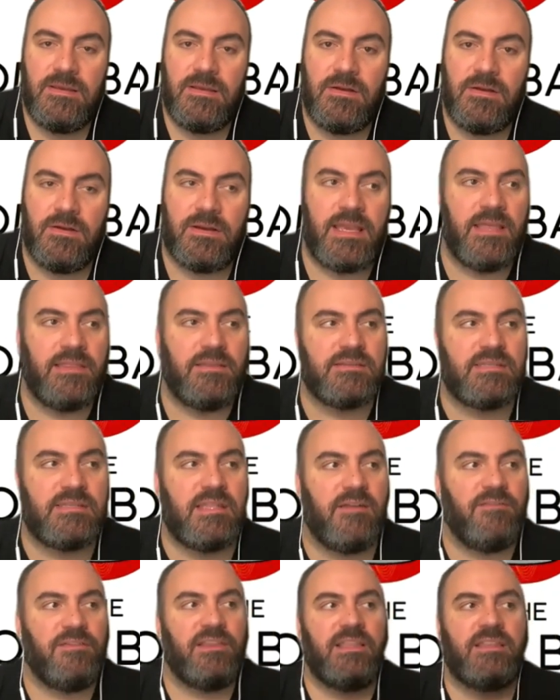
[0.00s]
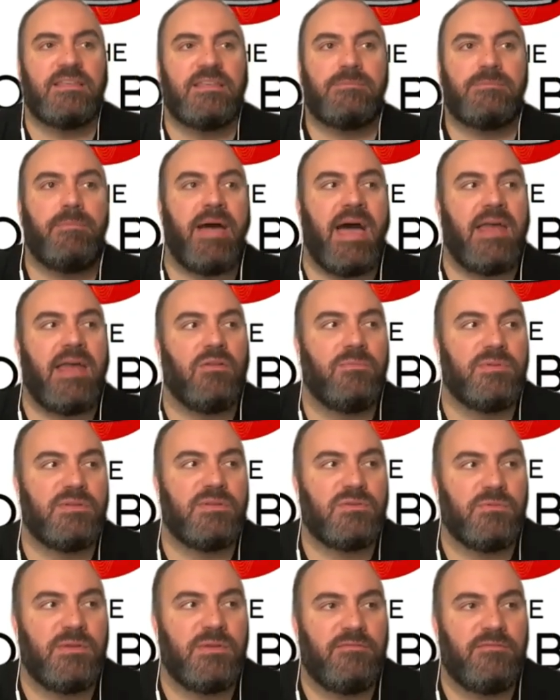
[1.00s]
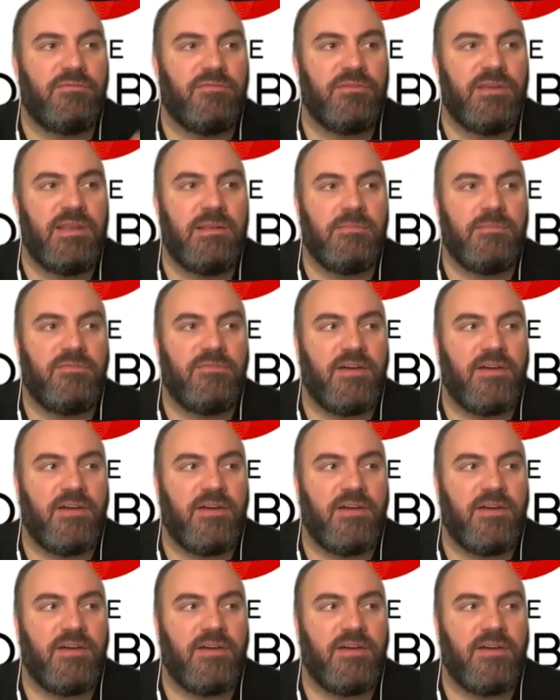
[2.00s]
Okay, there's definitely this battle between freedom